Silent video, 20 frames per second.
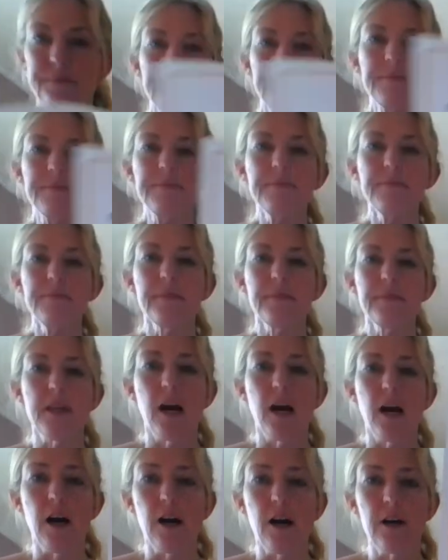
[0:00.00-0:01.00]
name
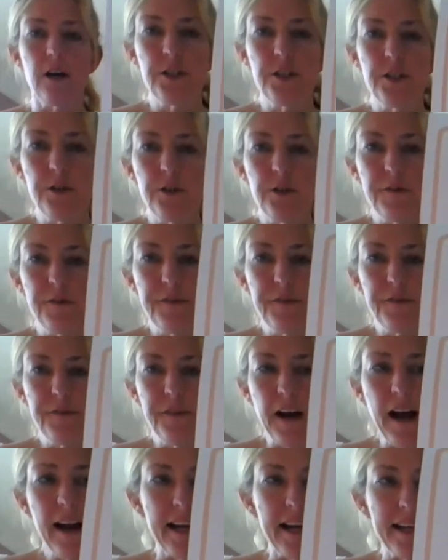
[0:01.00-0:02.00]
is Zeke.
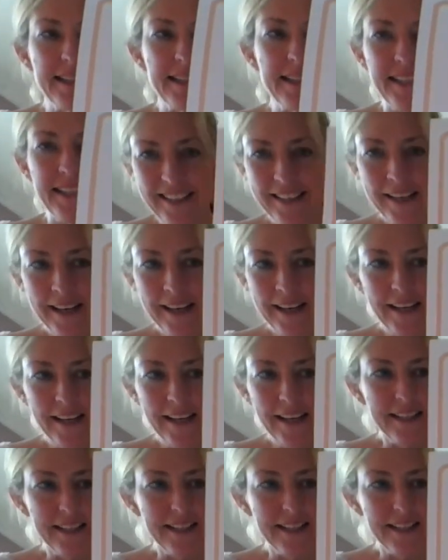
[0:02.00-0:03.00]

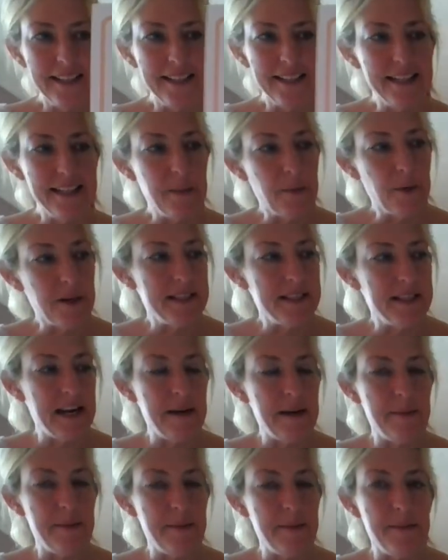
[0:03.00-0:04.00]
Zeke the
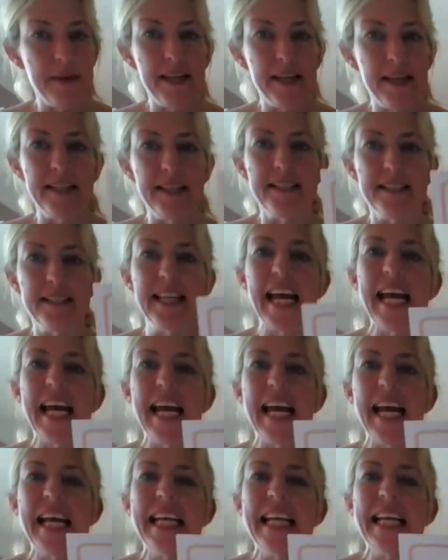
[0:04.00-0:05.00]
zebra.
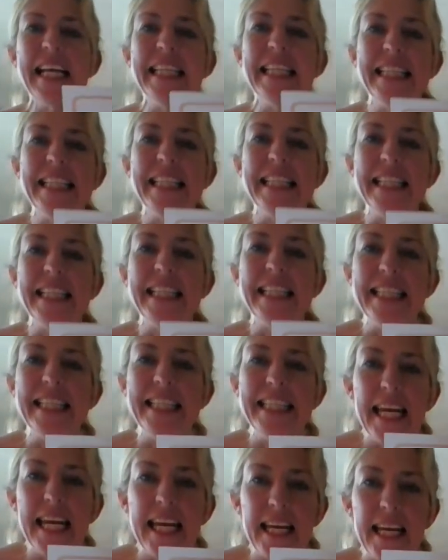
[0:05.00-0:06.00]
Here is Zeke
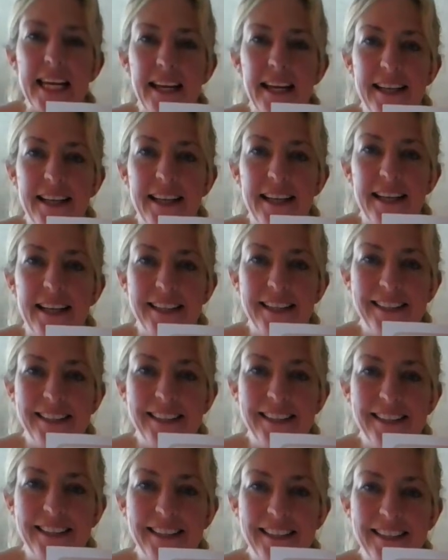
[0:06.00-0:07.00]
the zebra.
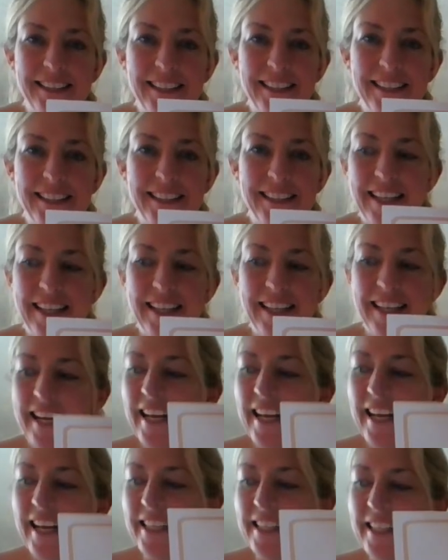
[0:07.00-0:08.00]
Look at his
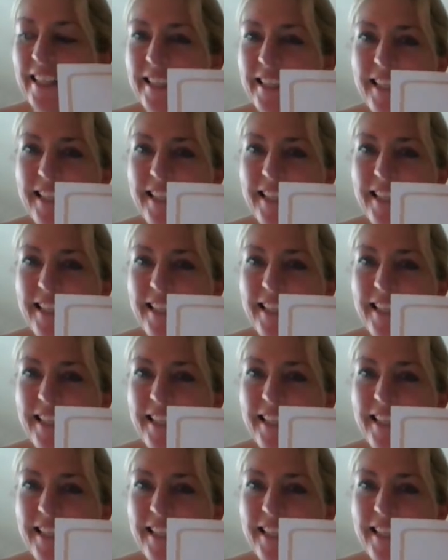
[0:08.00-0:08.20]
stripe,